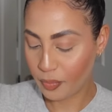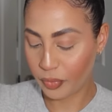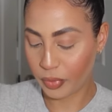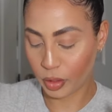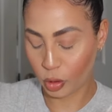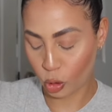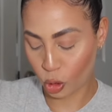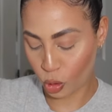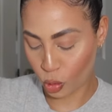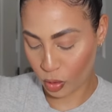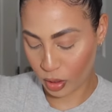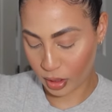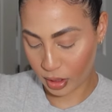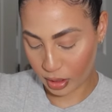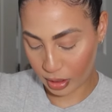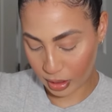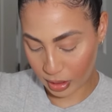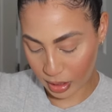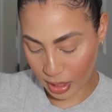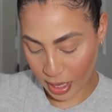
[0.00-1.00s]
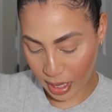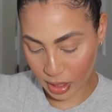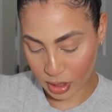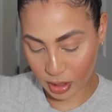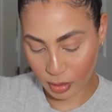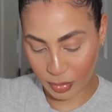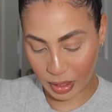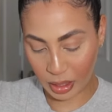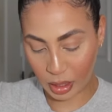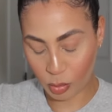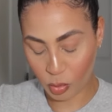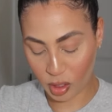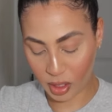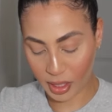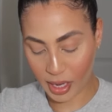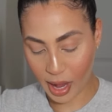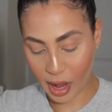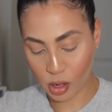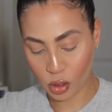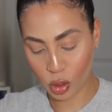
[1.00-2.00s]
like shorts set to make it more
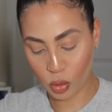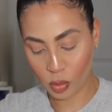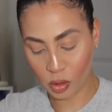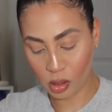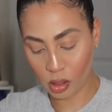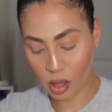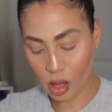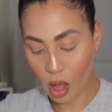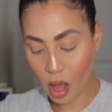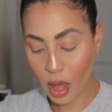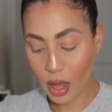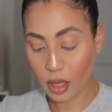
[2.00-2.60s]
casual.